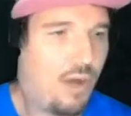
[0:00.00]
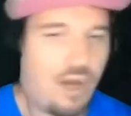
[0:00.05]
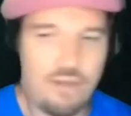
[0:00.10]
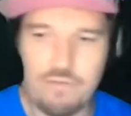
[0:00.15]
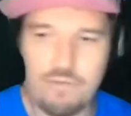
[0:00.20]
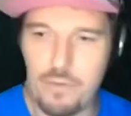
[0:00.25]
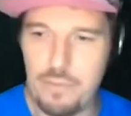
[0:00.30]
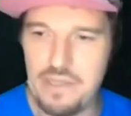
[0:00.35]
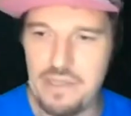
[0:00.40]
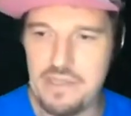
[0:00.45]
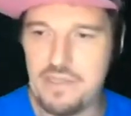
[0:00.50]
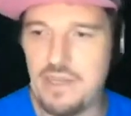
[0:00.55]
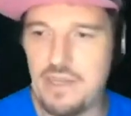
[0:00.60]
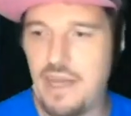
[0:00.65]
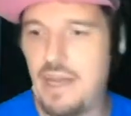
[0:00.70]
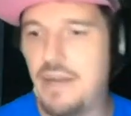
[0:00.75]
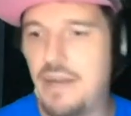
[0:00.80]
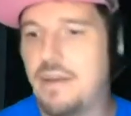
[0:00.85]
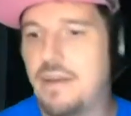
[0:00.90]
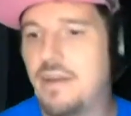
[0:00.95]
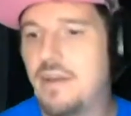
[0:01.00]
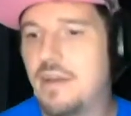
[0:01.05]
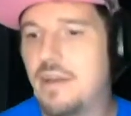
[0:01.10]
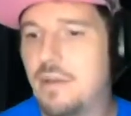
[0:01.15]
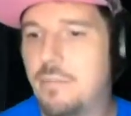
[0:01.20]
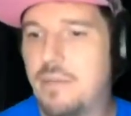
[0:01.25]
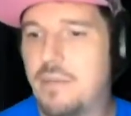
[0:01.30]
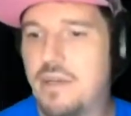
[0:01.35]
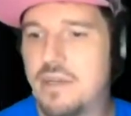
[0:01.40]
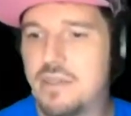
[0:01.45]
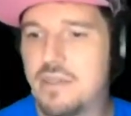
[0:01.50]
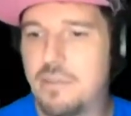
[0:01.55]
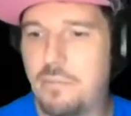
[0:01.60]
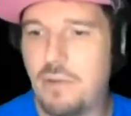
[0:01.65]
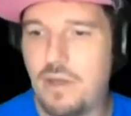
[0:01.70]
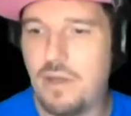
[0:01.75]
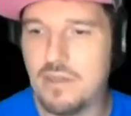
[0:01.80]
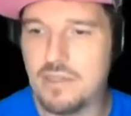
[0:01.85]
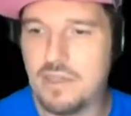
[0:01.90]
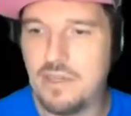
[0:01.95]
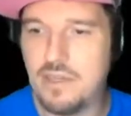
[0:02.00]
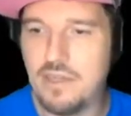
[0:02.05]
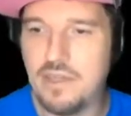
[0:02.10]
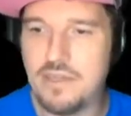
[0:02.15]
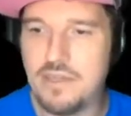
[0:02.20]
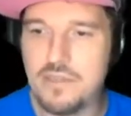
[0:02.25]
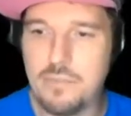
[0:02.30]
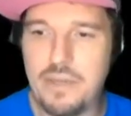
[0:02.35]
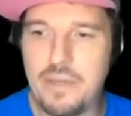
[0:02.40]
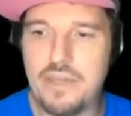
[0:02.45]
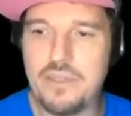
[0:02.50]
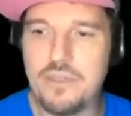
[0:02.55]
from inside because the pot's going to let us make 2